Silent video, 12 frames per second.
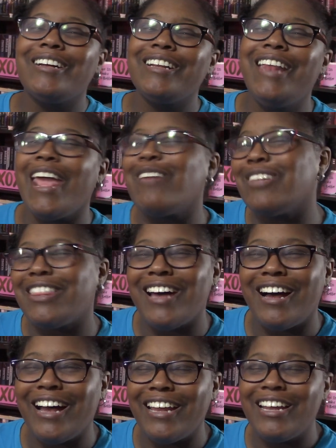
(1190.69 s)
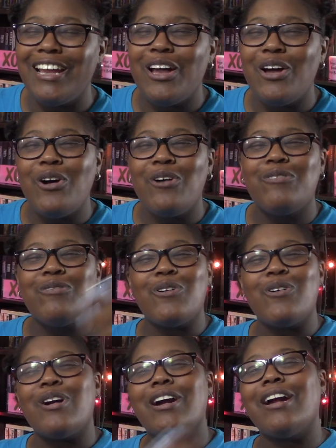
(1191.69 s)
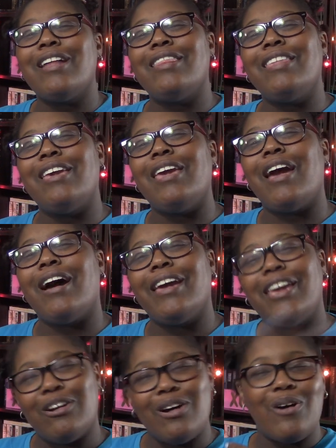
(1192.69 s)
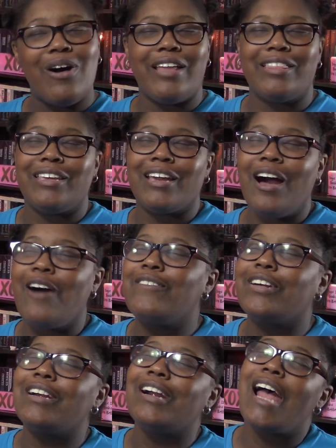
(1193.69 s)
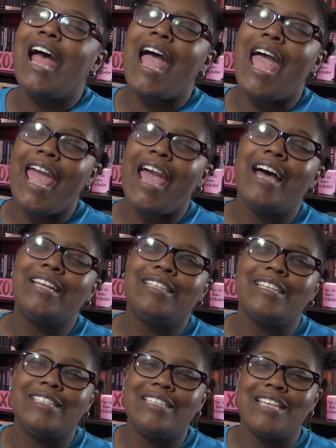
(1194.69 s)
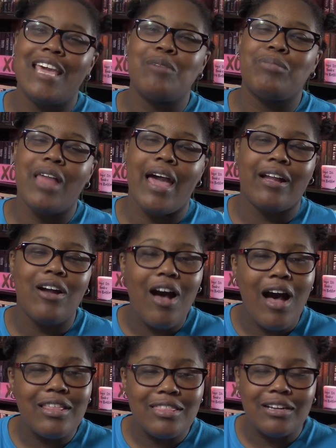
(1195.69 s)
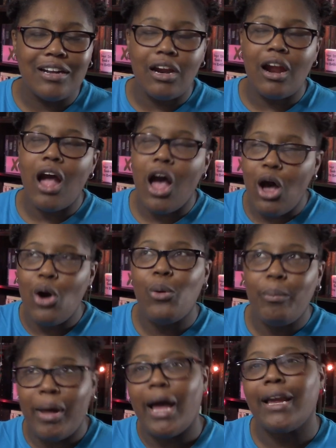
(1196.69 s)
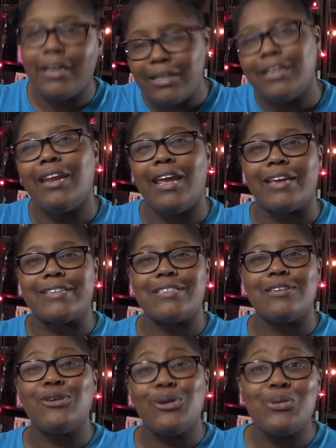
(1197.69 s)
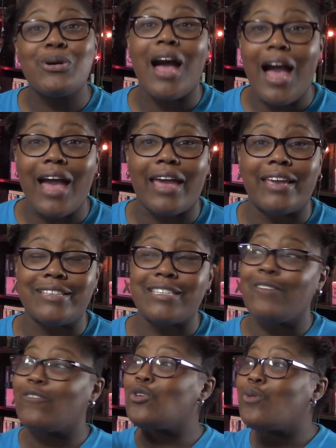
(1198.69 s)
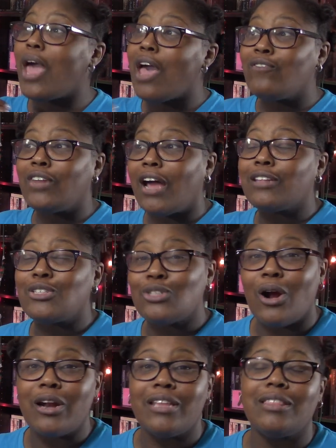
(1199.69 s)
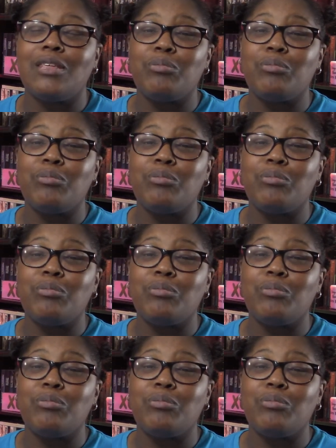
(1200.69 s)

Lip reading: Nameathon for the hero on the cover. And this is a black author. Oh my goodness. You guys, if you have not started the